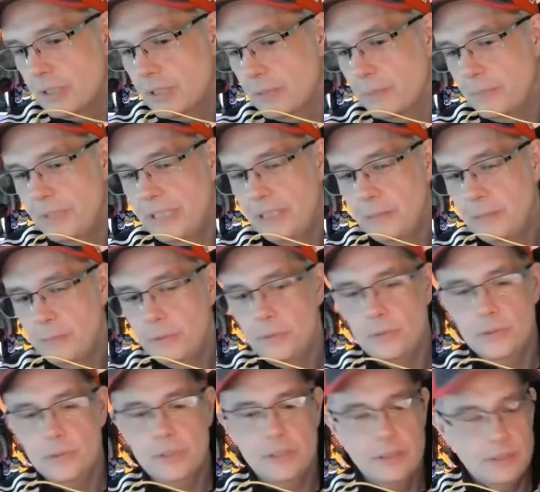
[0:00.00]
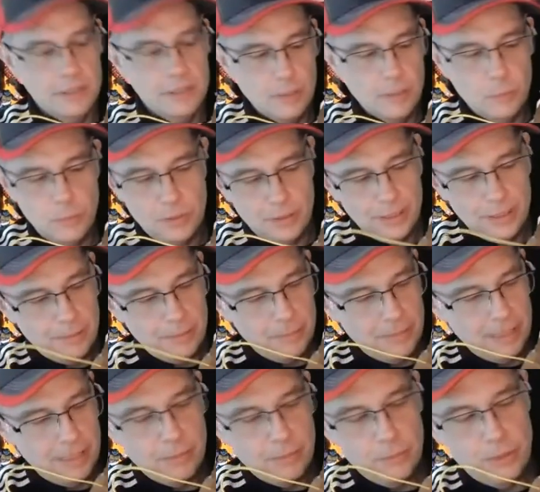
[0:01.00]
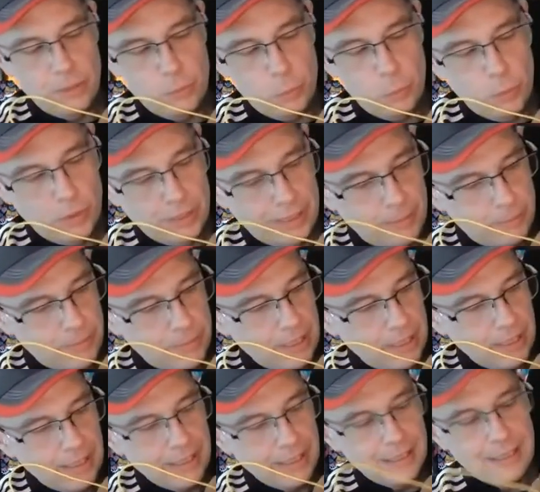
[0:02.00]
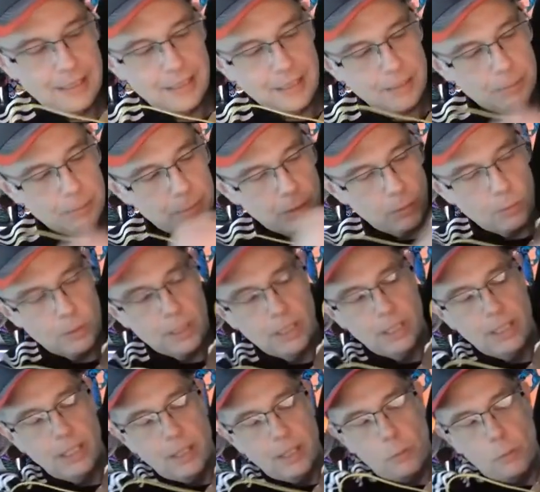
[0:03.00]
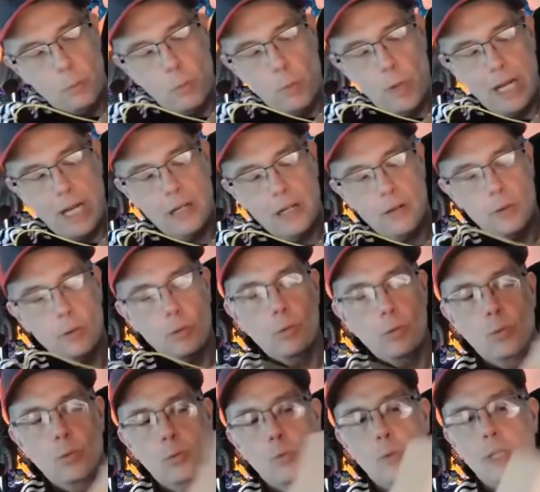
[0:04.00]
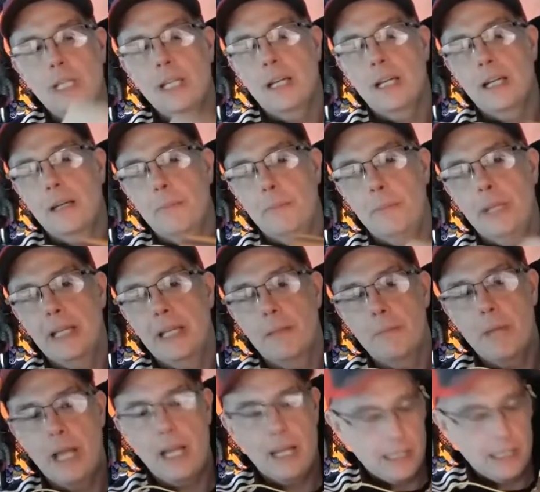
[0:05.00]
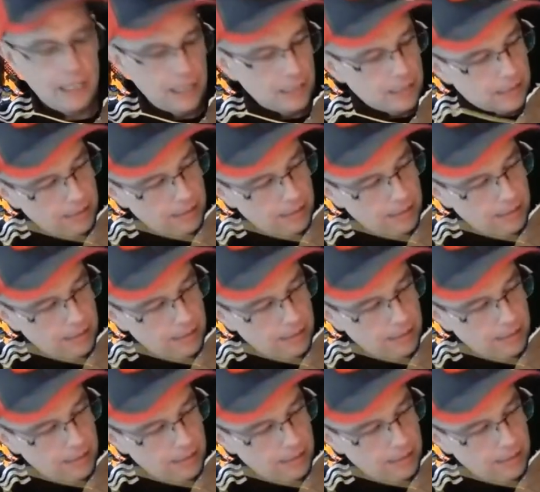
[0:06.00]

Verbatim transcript: them nibbles? You want them nibbles? You want them chicken nugget bowl? Wow, we got a Big Mac. I,